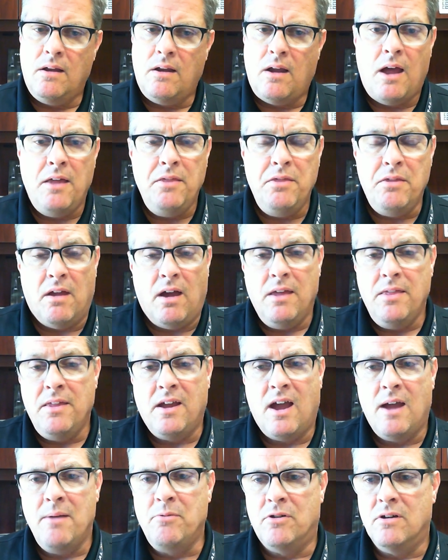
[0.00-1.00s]
I
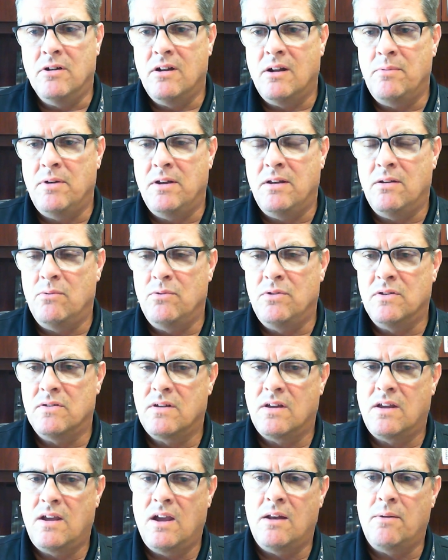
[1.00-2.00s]
think I'm good. I mean,
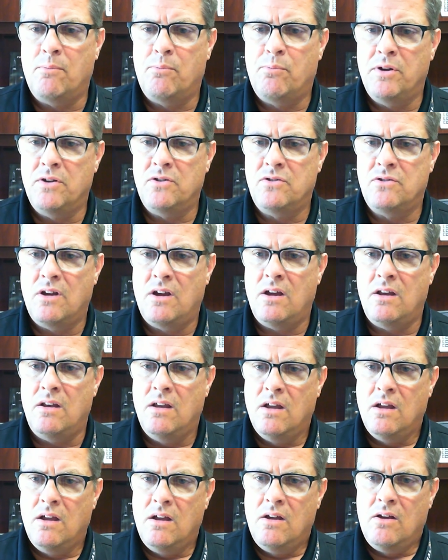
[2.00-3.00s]
just again, appreciate
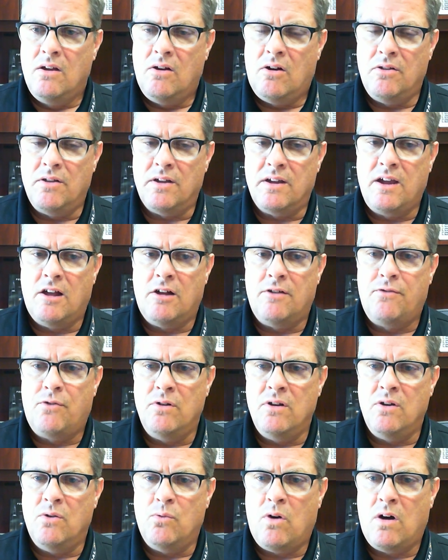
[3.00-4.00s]
all that
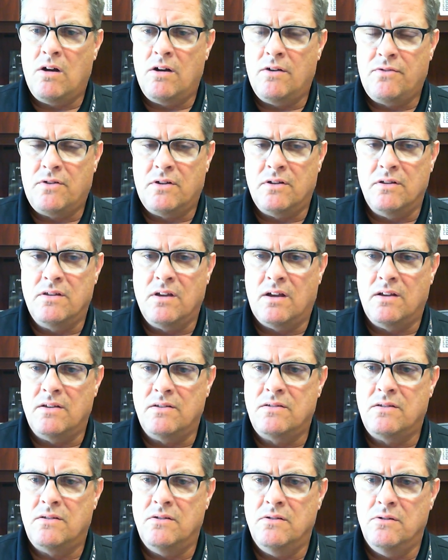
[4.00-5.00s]
California Waterfowl
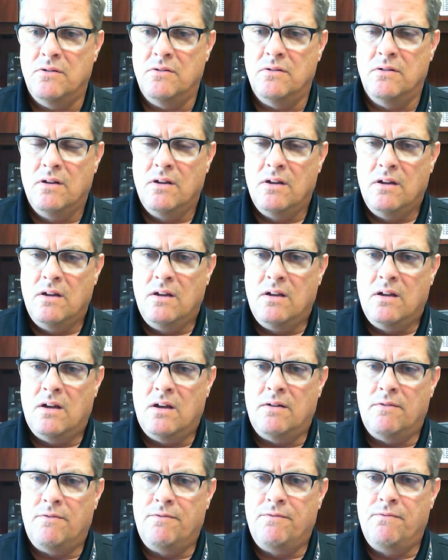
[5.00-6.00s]
does to
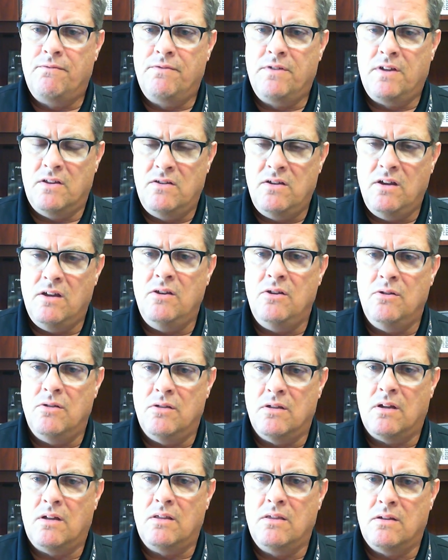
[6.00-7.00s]
continue
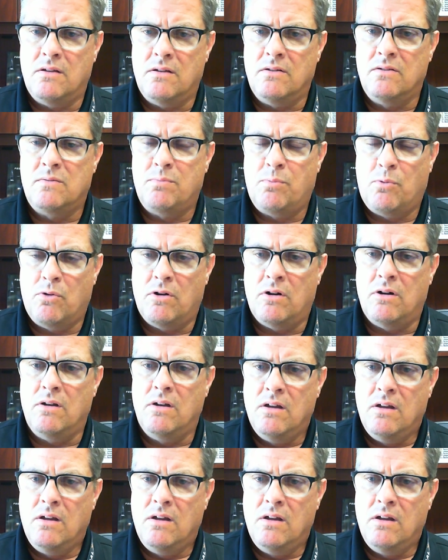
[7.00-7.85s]
the sport